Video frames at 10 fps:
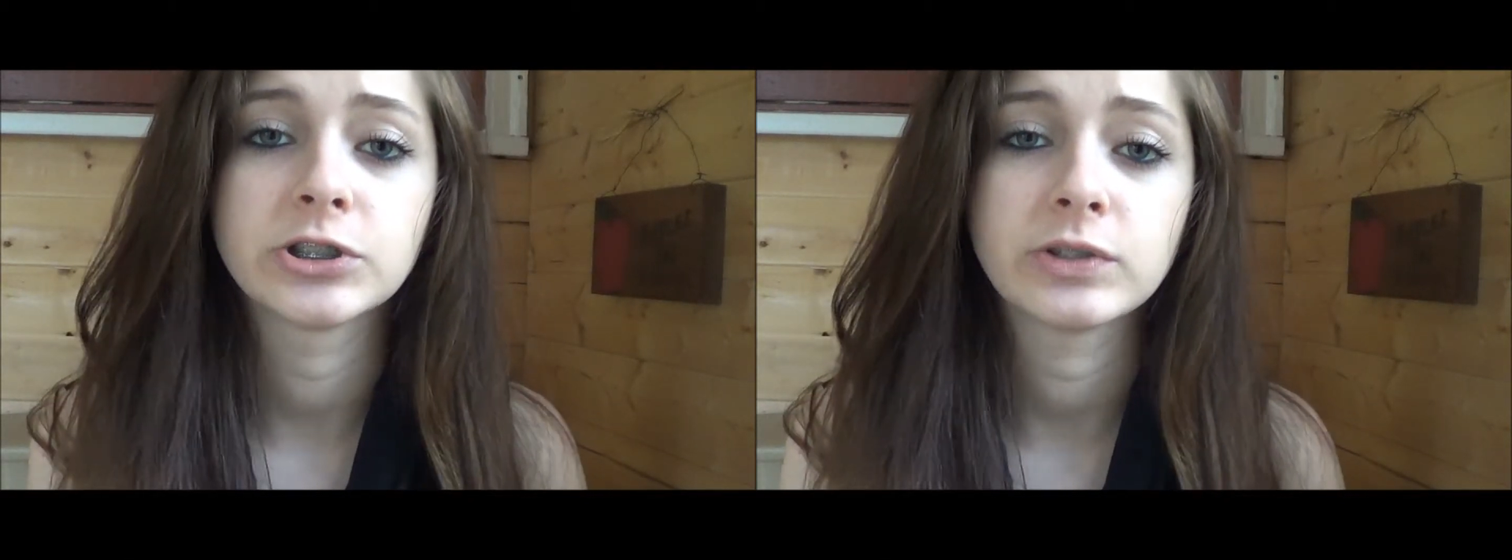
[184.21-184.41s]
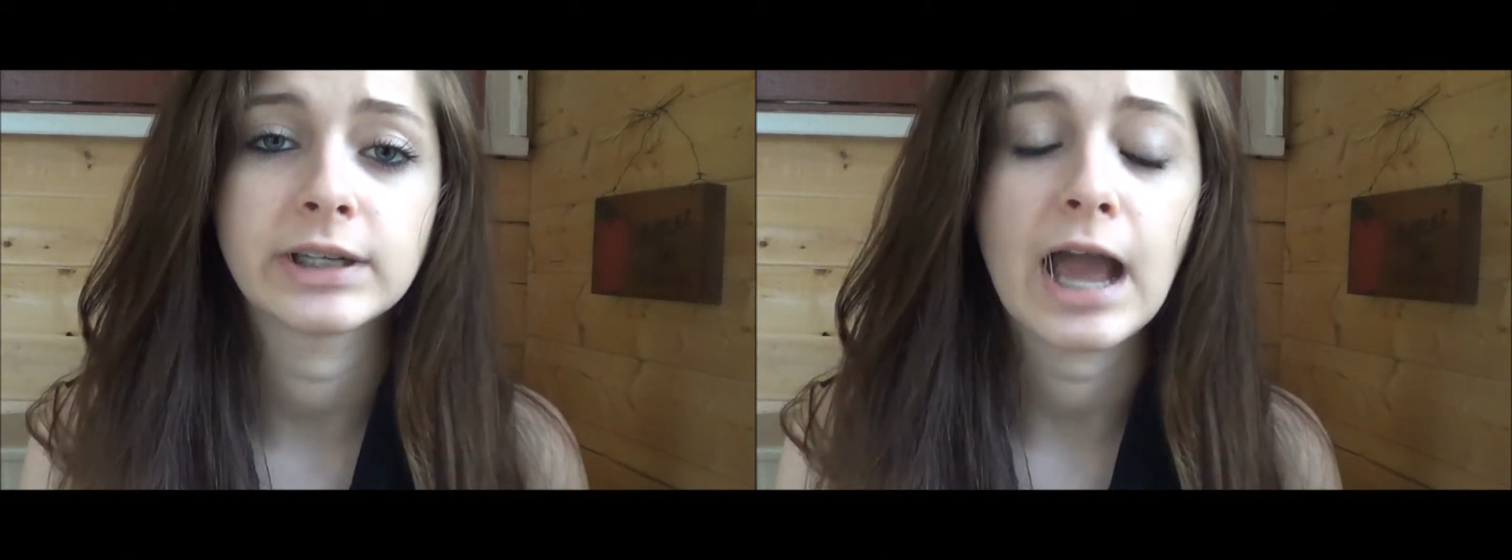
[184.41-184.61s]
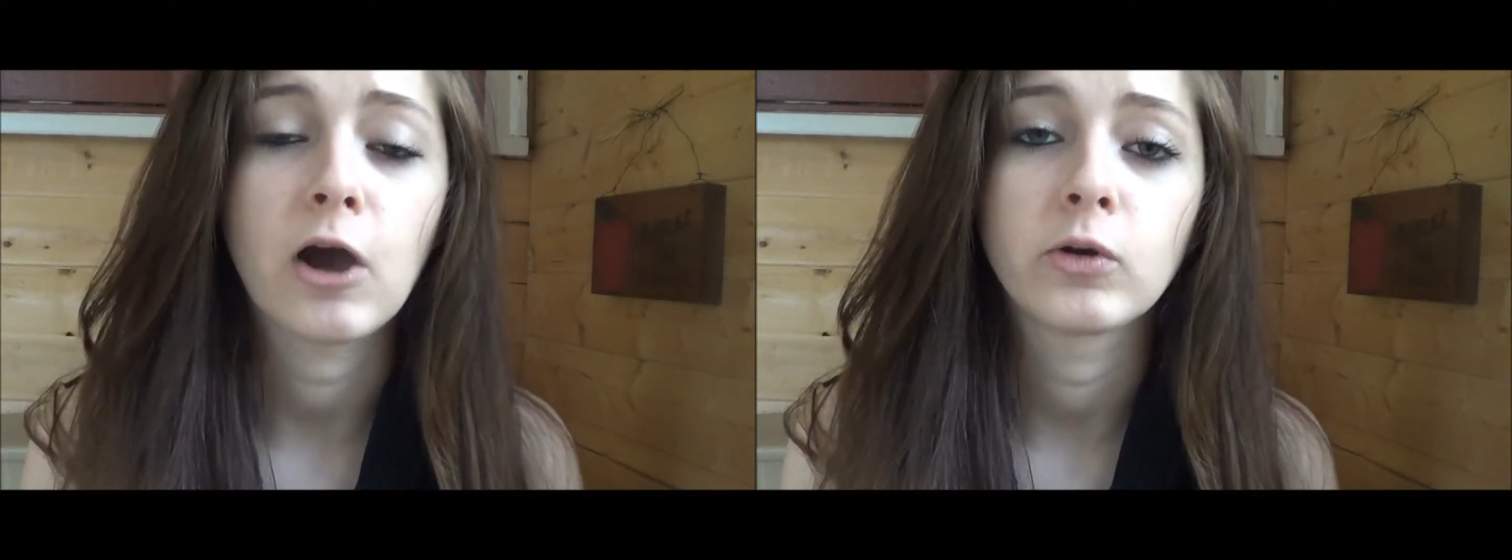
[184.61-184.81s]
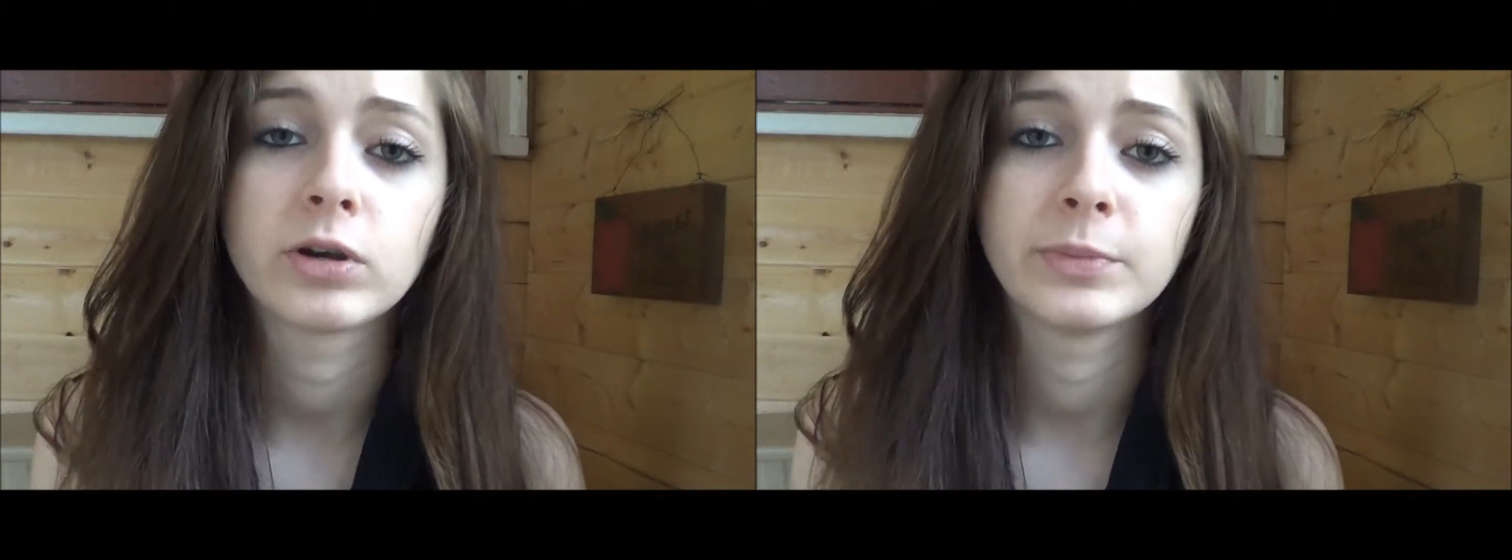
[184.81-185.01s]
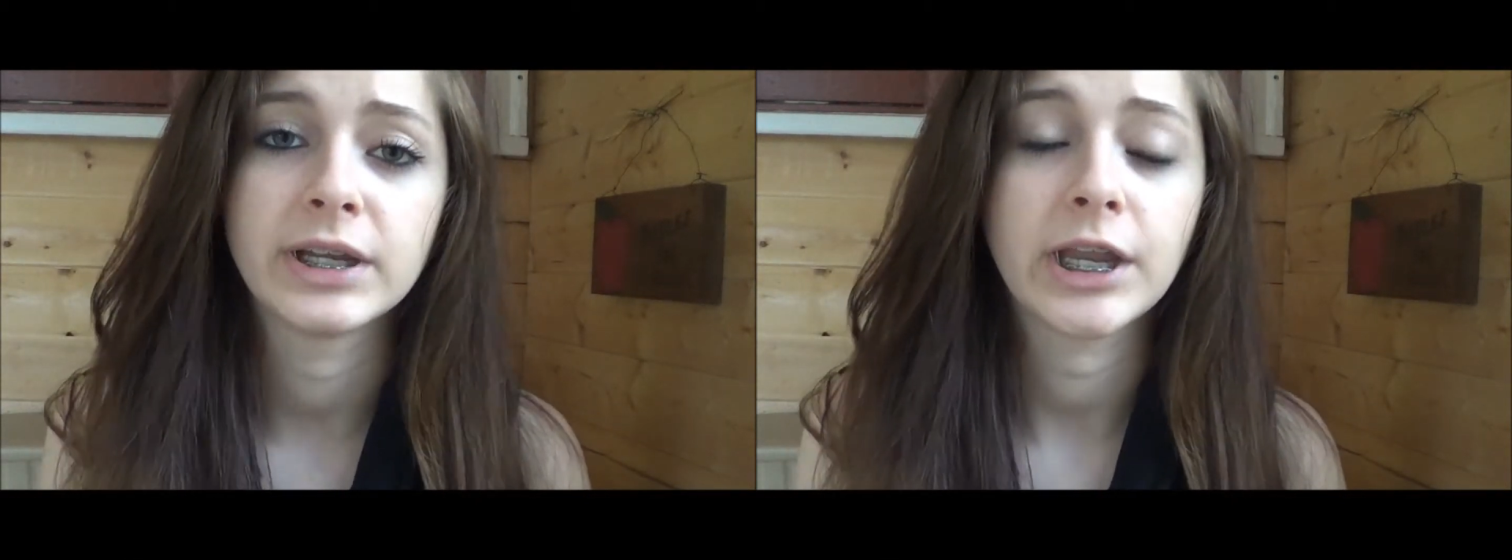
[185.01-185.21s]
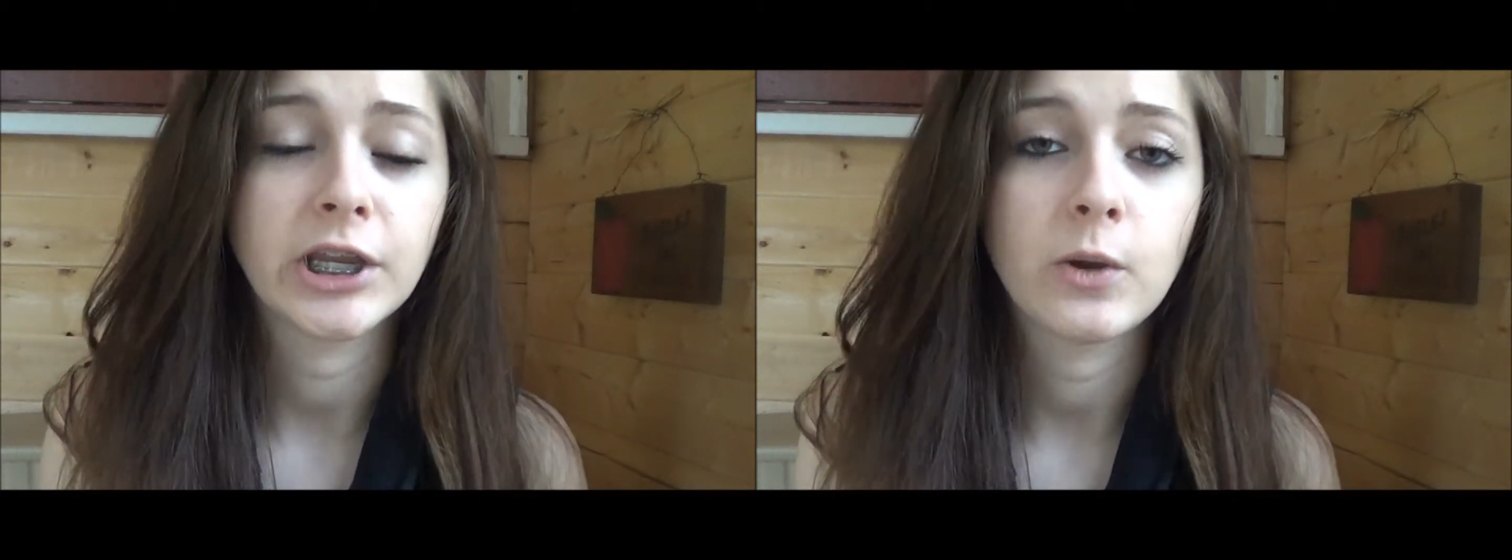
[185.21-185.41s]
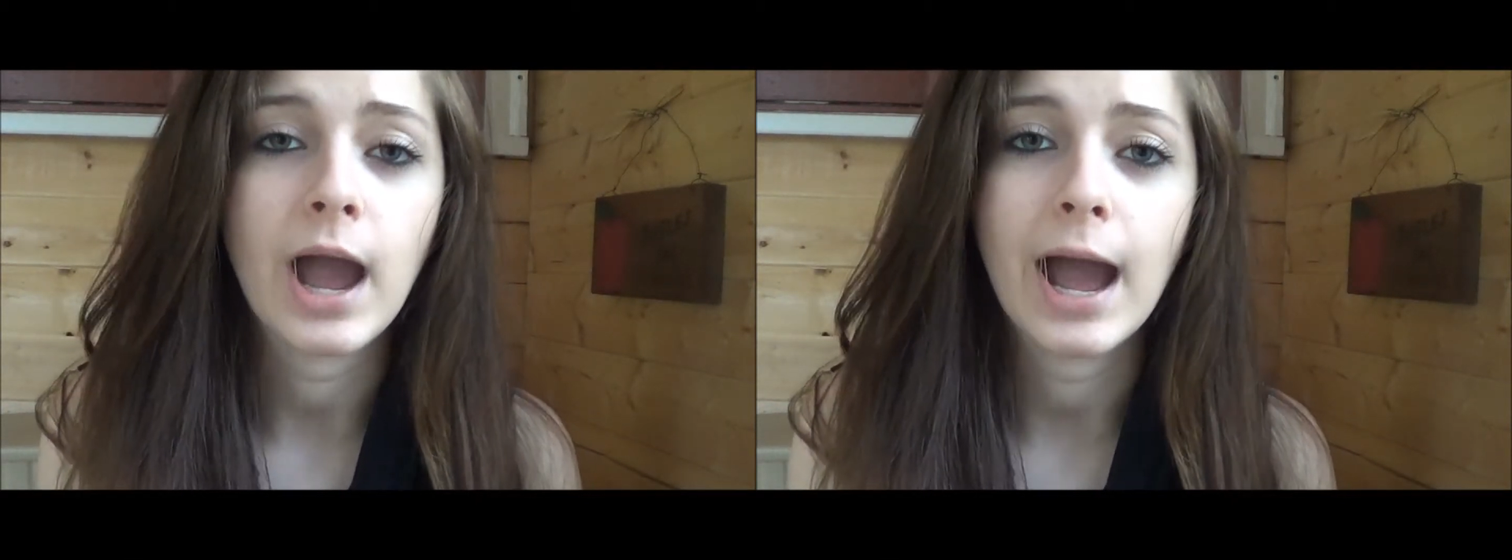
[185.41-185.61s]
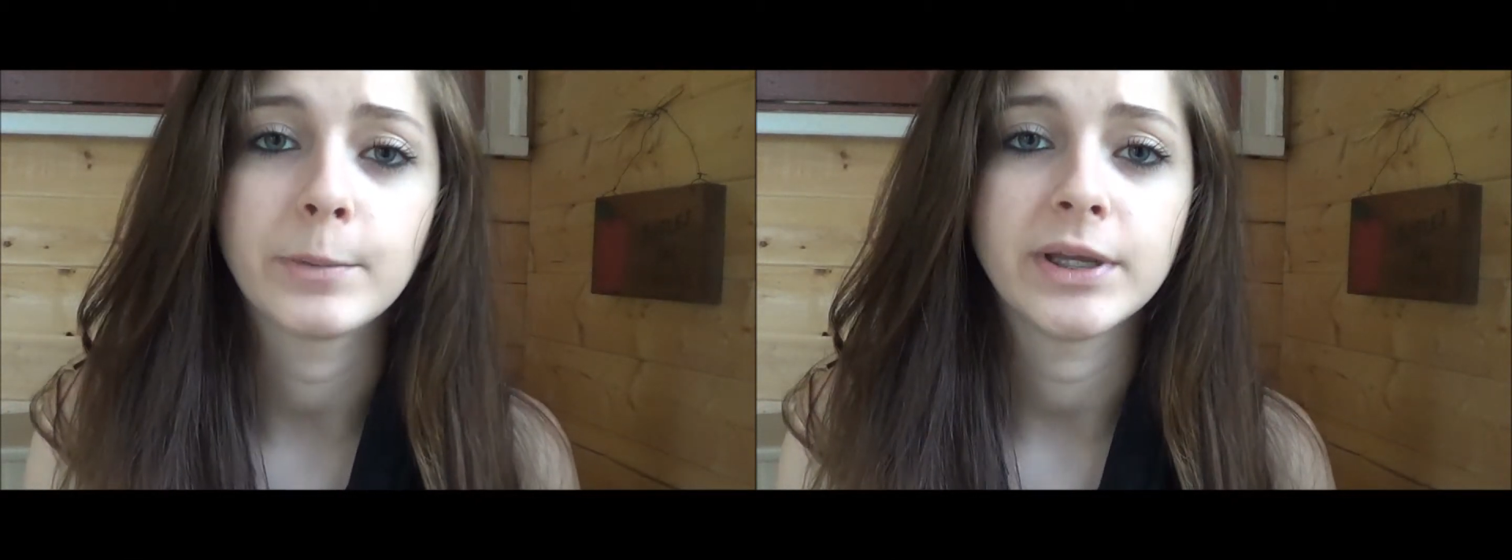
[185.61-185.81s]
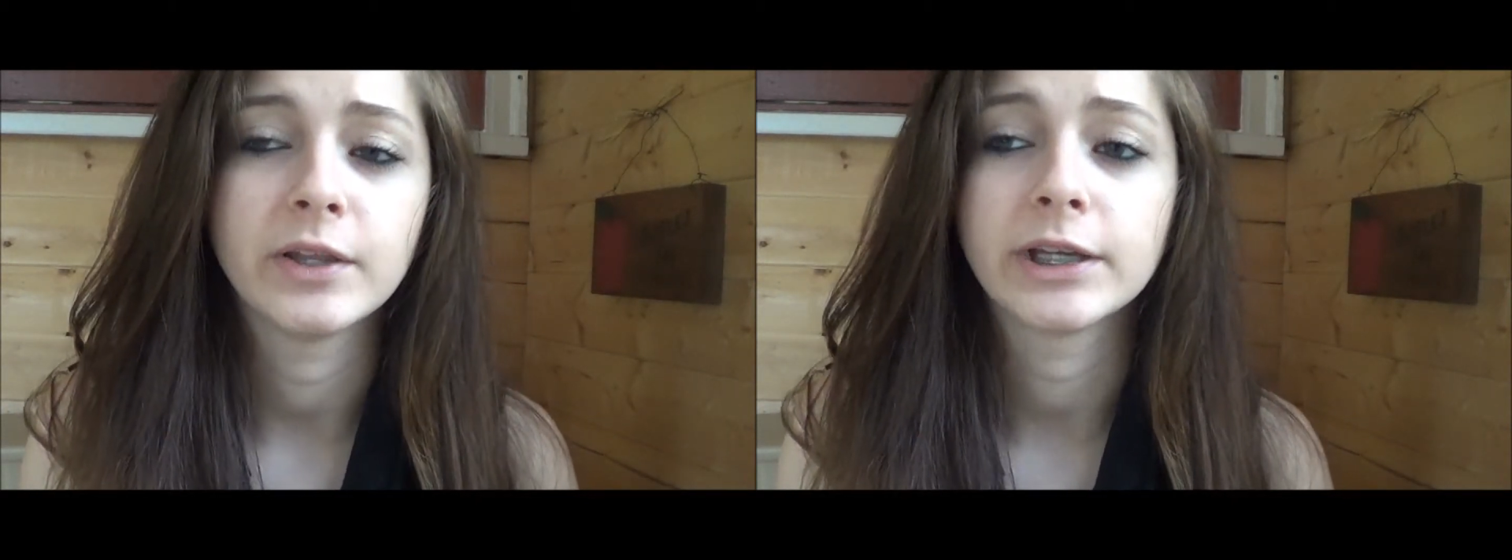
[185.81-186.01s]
doing now are making you happy.